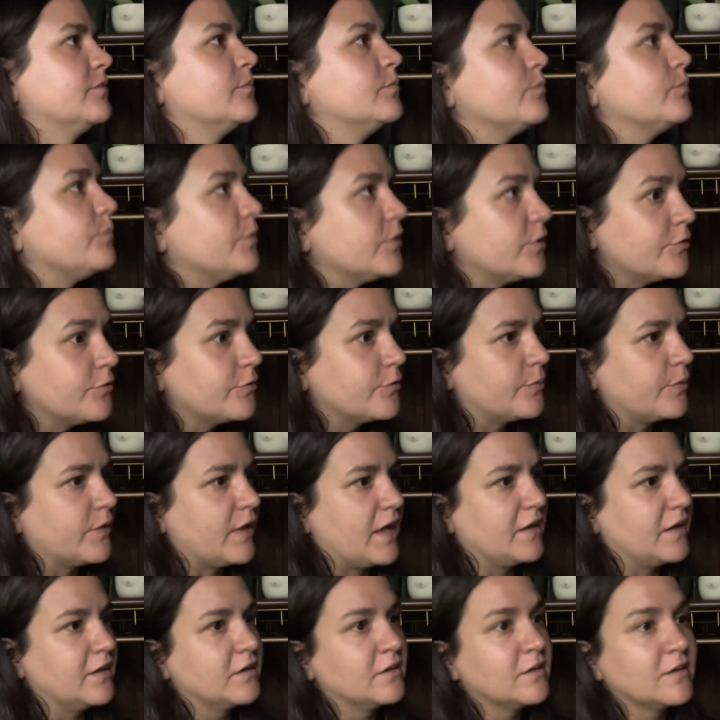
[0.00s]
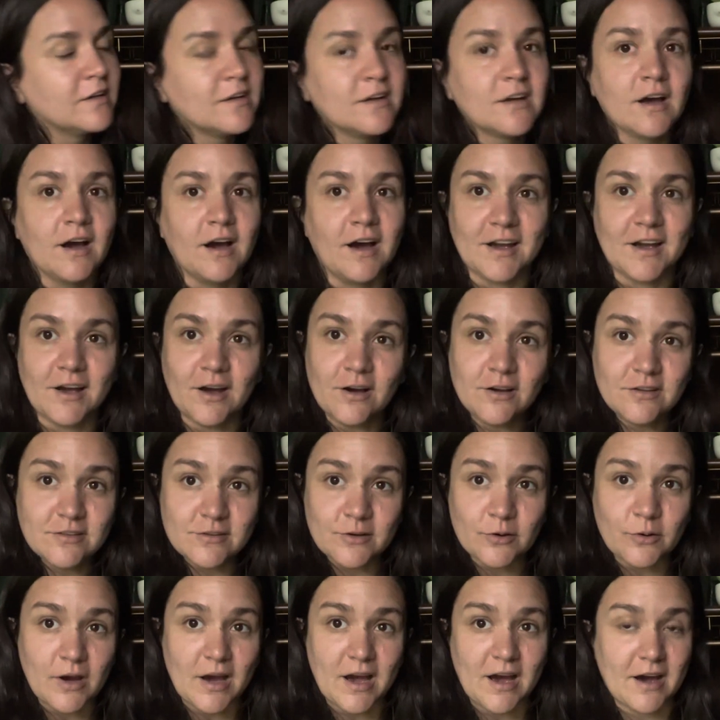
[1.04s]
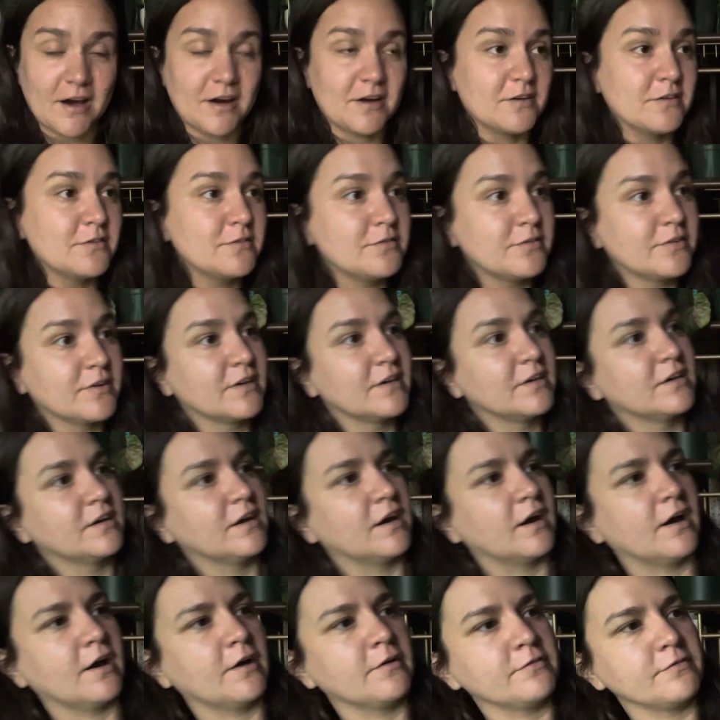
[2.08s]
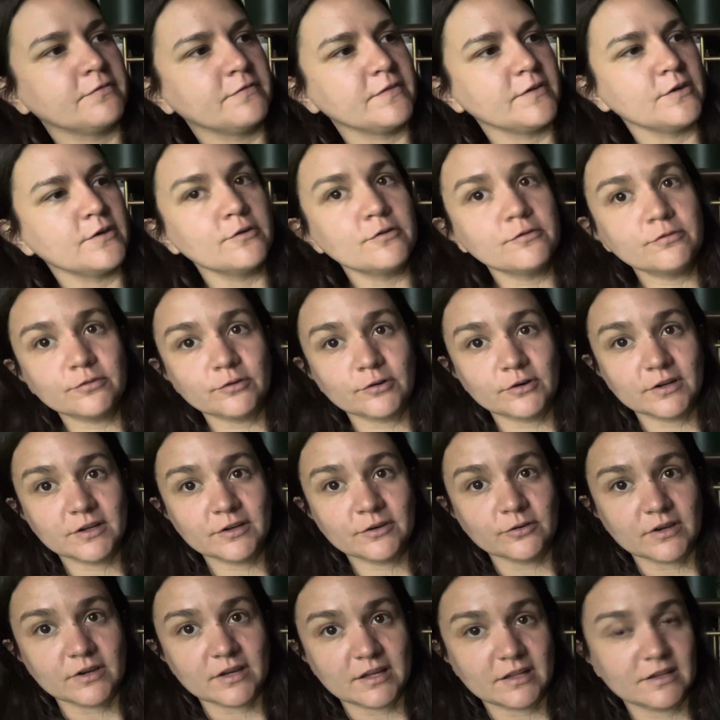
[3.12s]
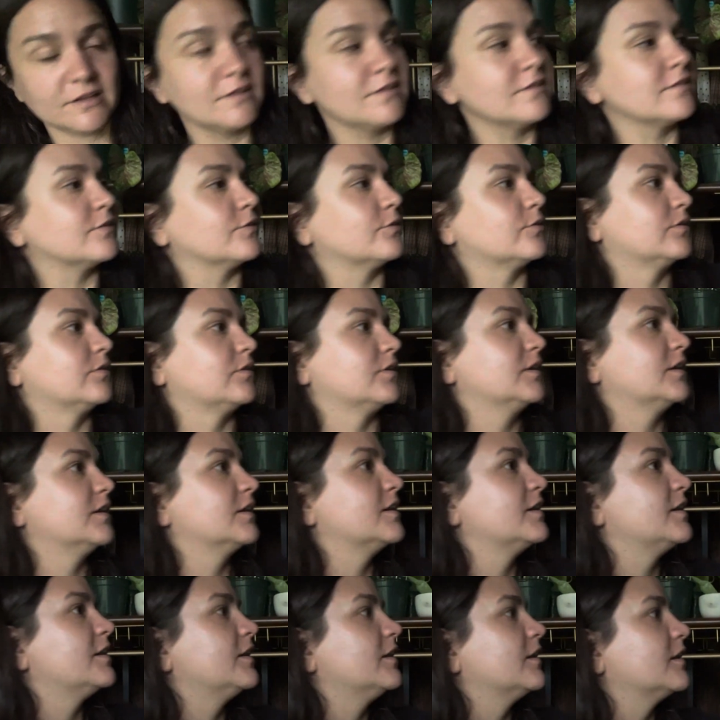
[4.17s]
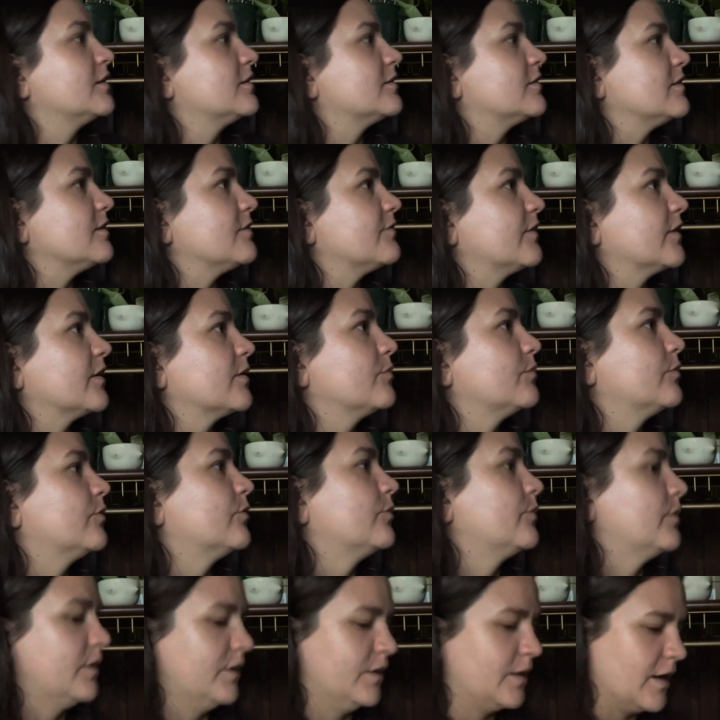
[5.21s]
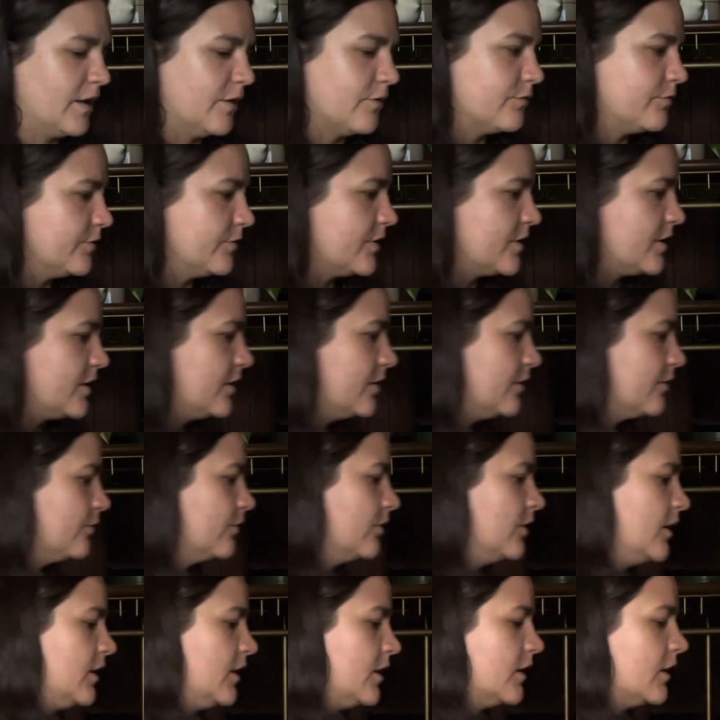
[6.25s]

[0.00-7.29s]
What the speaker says: Beautiful plant. I also have a few Florida greens. Hold on, let's see if I can pull one out for you.